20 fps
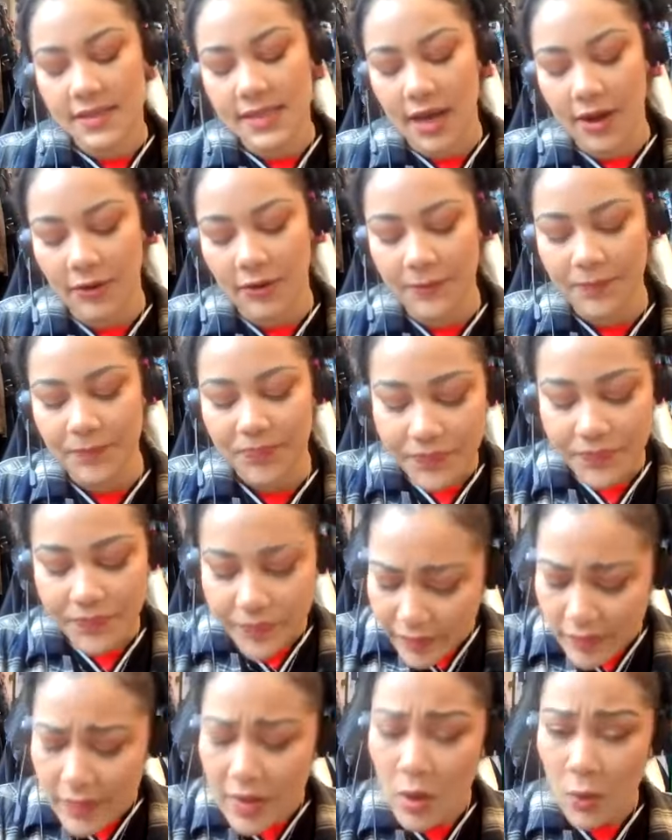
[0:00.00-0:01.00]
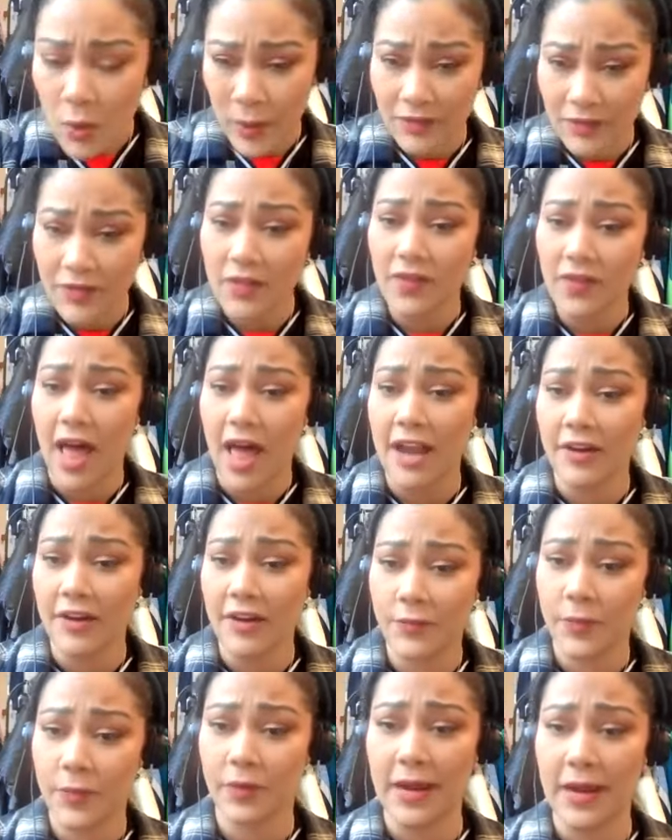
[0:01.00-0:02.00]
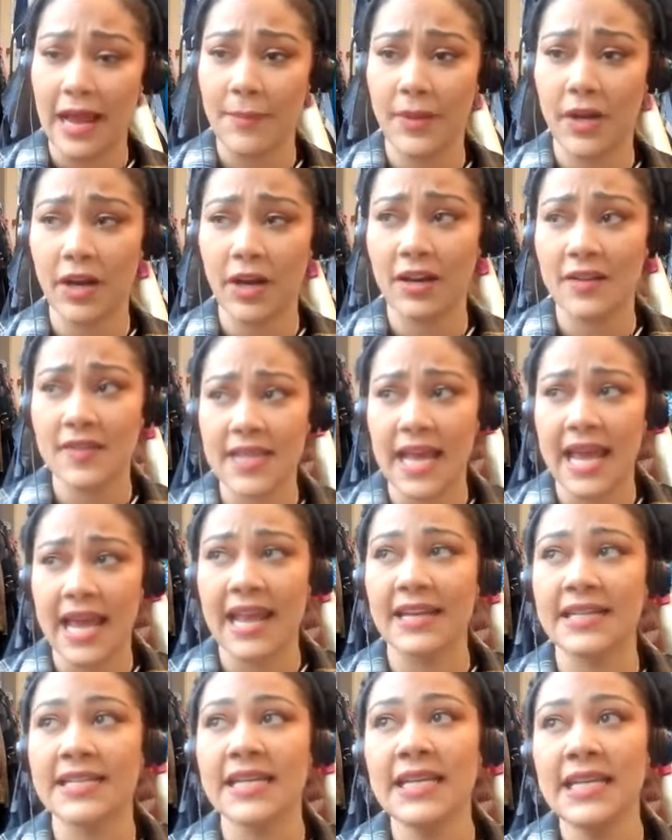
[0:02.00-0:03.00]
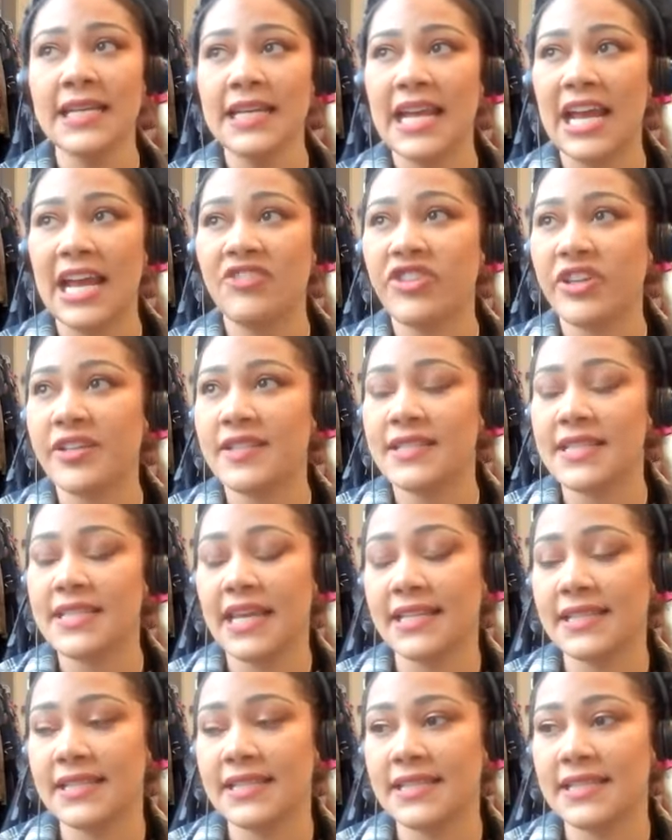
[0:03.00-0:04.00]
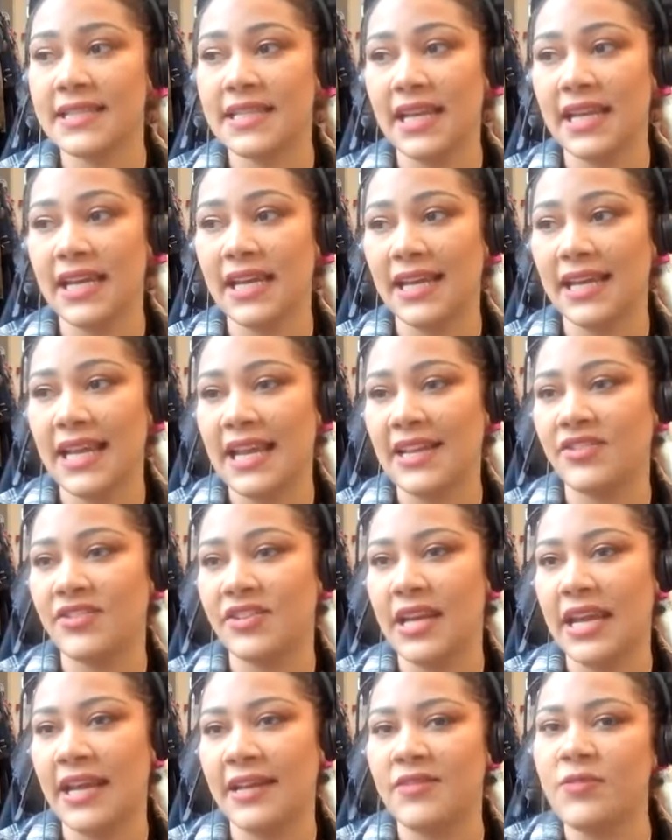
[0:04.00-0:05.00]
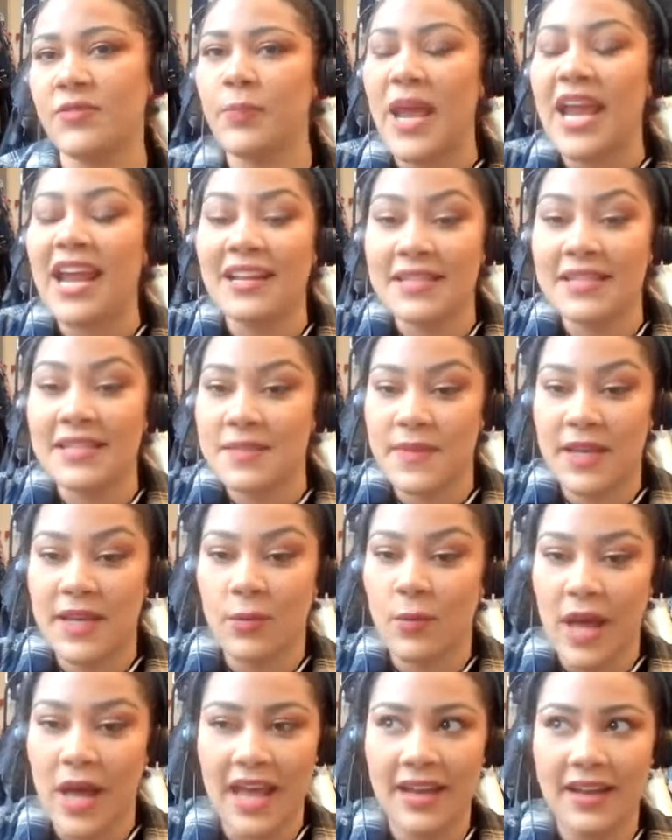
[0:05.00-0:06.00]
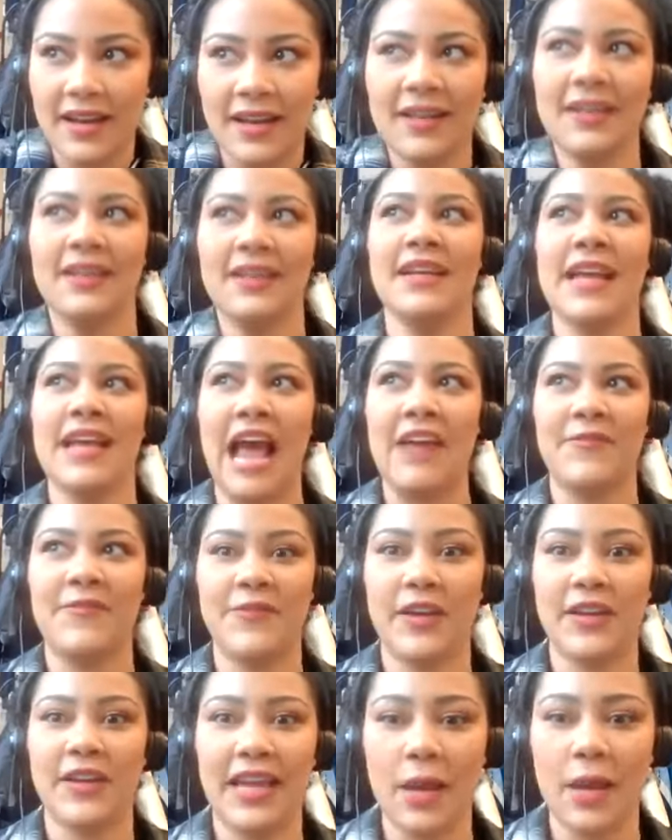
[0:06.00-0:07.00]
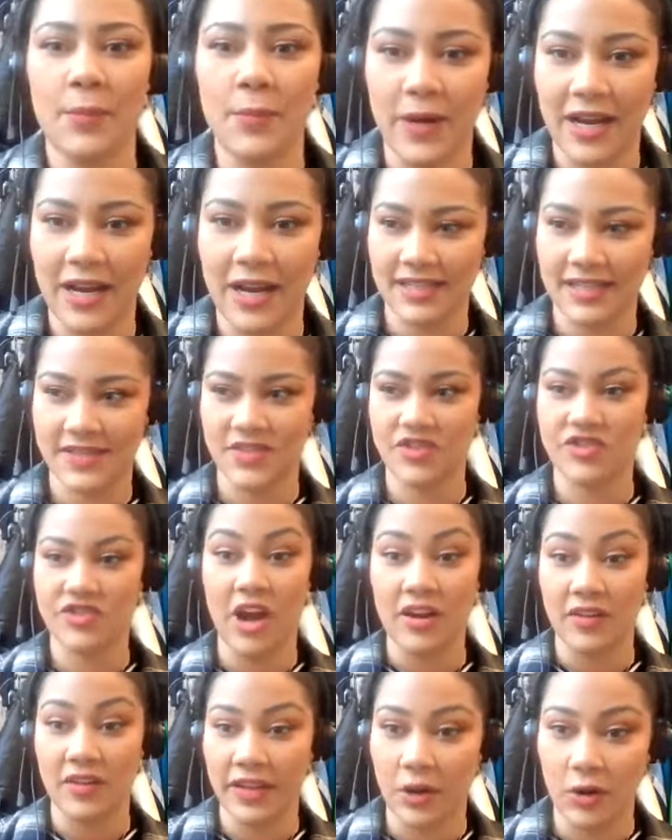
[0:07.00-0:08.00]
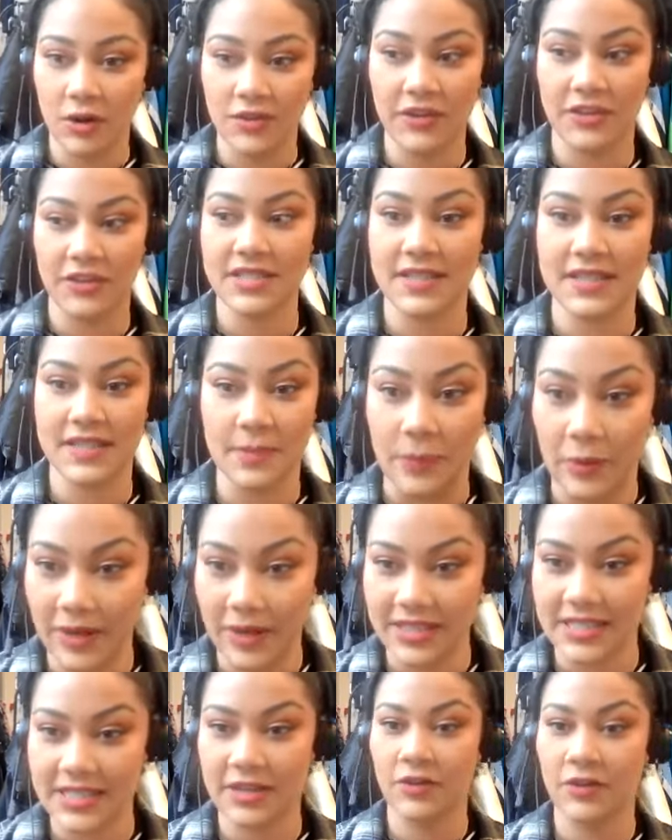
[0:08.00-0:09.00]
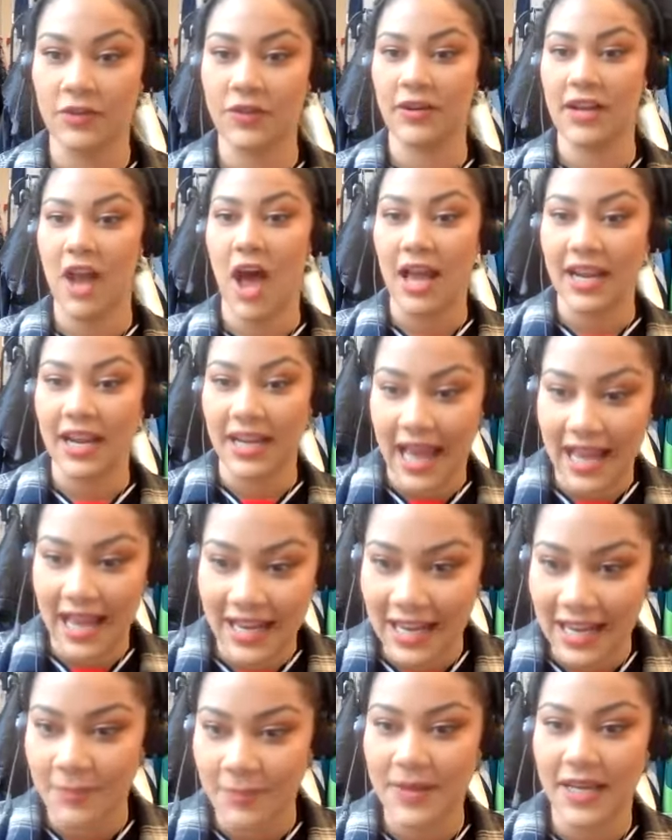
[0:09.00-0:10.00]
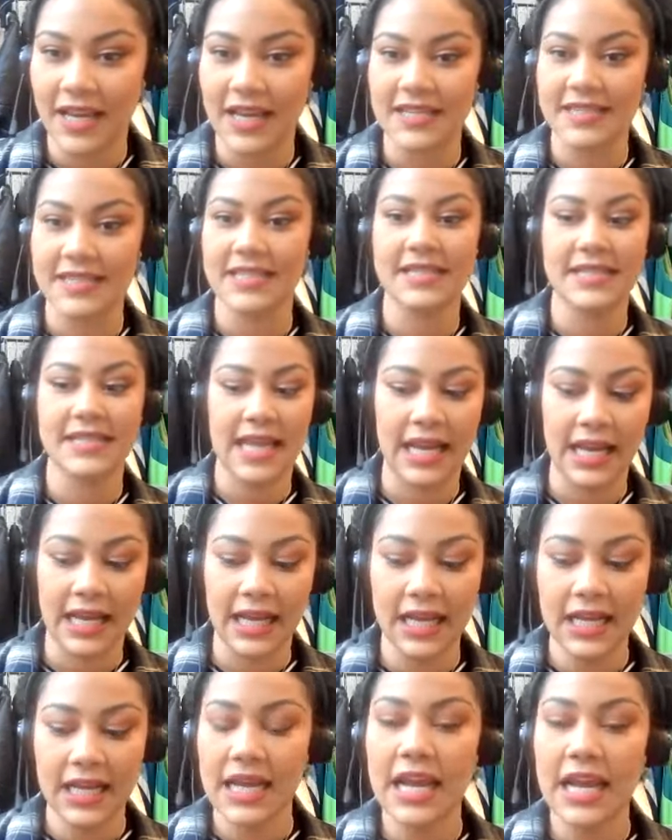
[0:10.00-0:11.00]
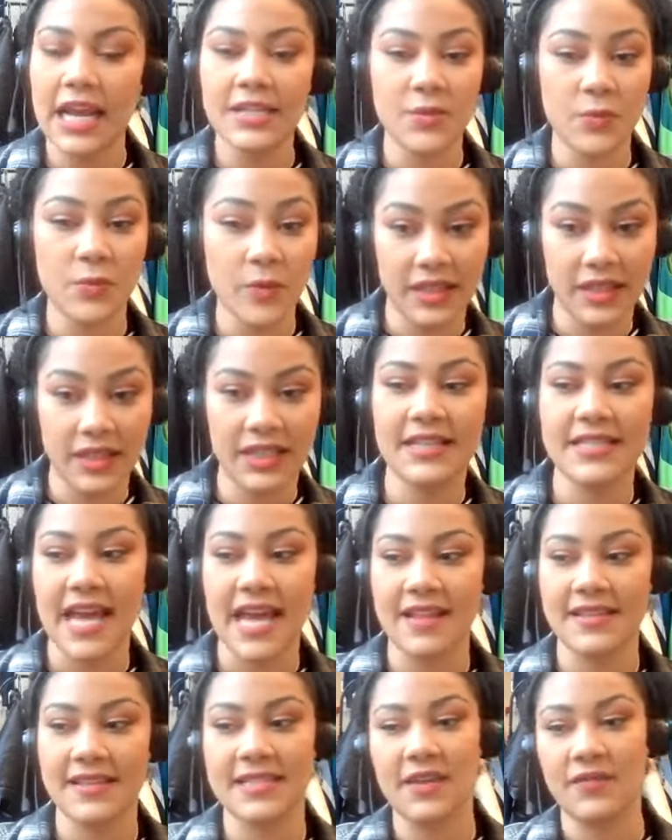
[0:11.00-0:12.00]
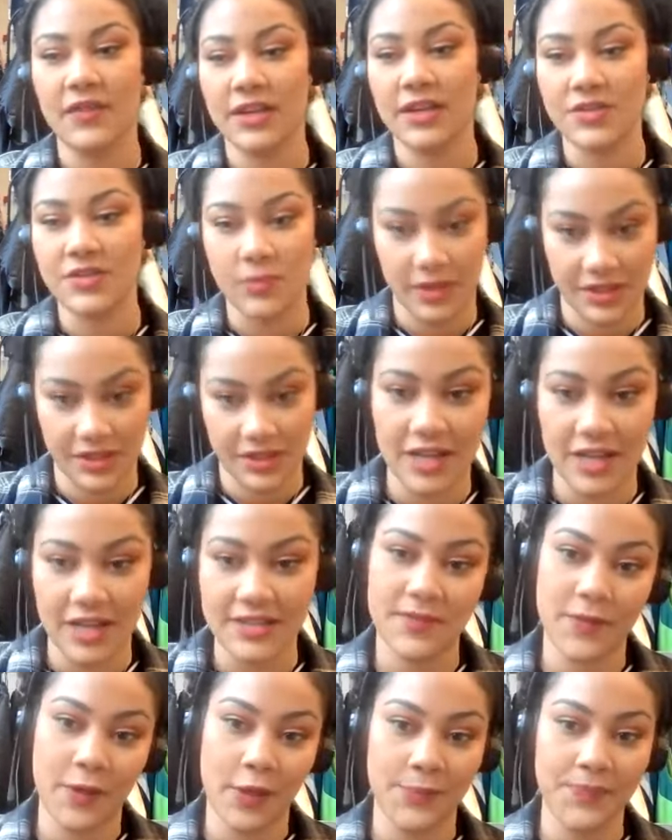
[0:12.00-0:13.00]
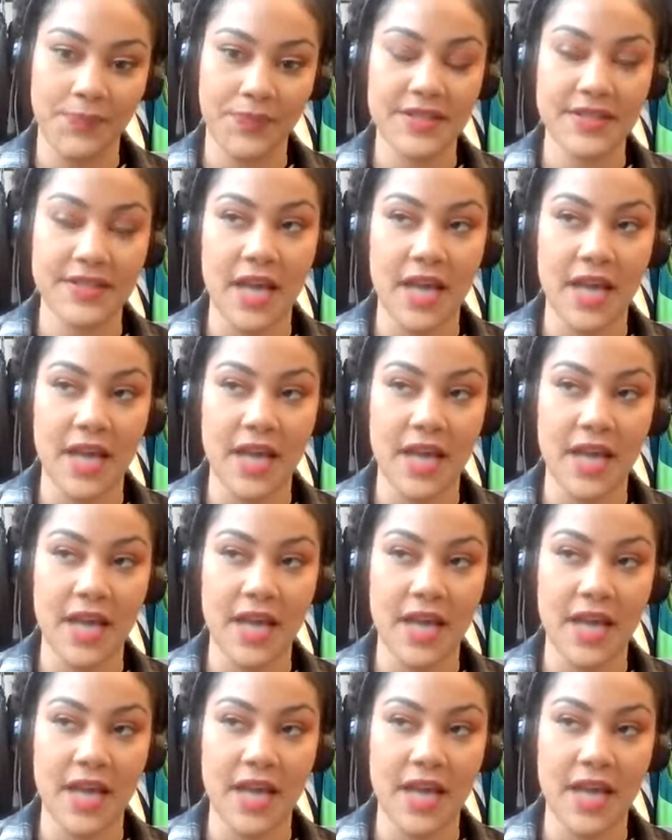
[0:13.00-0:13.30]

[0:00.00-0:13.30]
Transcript: So we have a lot of parameters, and it pains me when I feel like a brand is struggling or they're disappointed or they're not getting it, because it's like, it's really intensive and it's really stressful.